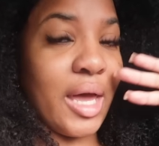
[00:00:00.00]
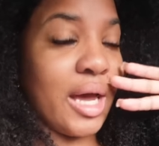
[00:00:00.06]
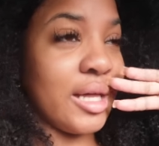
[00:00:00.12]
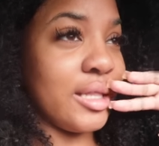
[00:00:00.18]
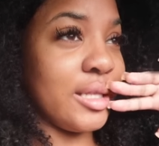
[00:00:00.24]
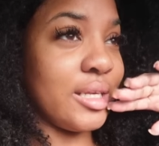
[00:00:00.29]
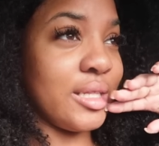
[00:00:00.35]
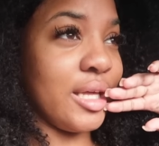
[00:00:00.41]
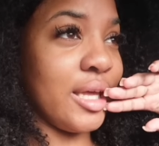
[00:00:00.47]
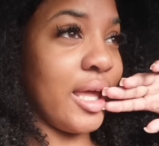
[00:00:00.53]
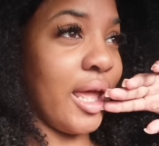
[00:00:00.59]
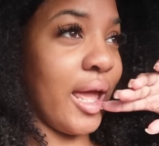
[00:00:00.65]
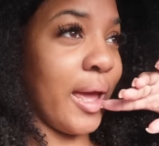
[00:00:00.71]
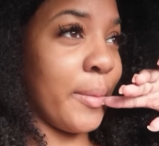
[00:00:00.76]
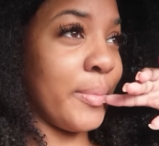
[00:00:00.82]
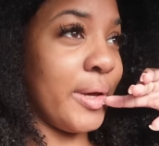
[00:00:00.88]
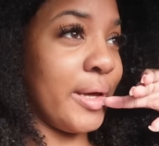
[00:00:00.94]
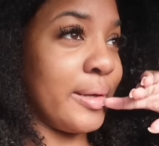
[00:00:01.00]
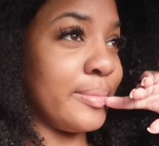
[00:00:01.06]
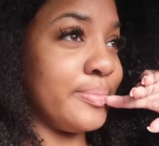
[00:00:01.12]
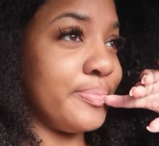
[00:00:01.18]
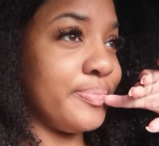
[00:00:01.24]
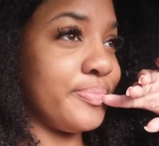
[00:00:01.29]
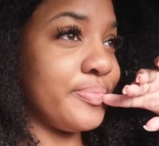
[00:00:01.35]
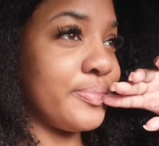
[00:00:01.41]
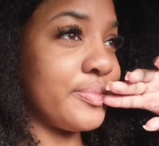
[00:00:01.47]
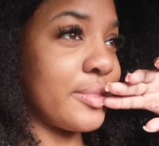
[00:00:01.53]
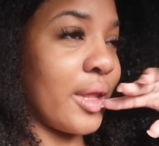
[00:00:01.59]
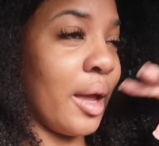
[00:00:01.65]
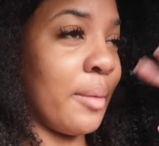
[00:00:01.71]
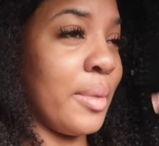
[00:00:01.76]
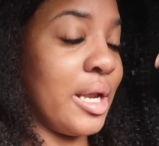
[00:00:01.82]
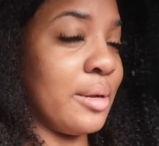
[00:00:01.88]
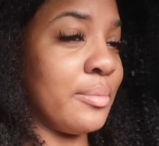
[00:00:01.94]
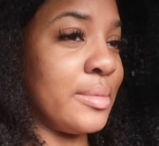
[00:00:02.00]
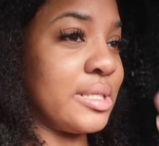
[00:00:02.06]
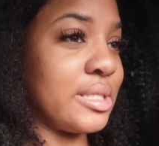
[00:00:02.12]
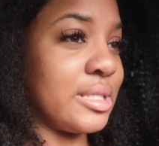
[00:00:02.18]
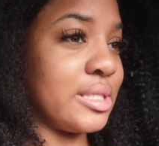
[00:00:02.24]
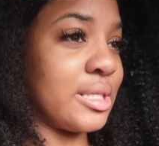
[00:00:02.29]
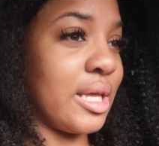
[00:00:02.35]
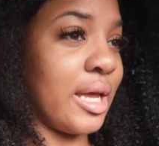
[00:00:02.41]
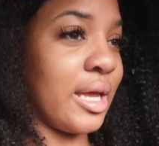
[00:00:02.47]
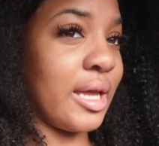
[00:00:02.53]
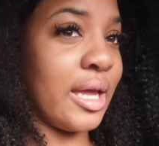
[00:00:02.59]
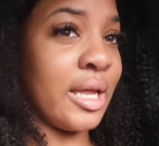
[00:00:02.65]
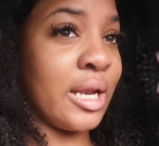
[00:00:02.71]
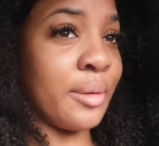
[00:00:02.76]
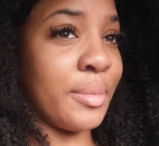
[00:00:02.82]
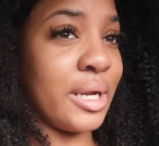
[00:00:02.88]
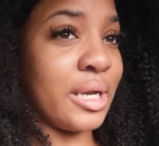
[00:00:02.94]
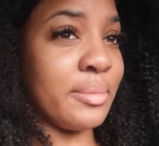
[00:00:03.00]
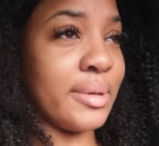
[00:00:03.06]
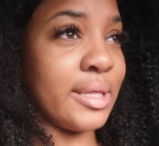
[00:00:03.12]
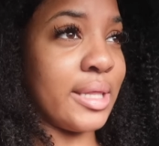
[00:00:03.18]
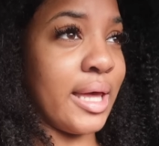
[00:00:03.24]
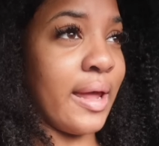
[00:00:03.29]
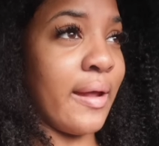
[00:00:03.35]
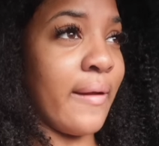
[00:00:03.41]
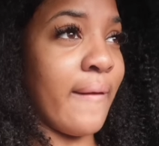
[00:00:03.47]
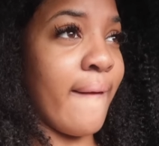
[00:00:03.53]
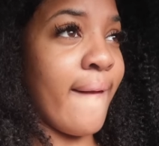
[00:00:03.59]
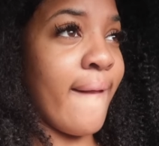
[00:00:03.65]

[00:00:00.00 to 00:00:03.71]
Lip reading: I literally can't. But I'm about to miss this light and I'm about to be late.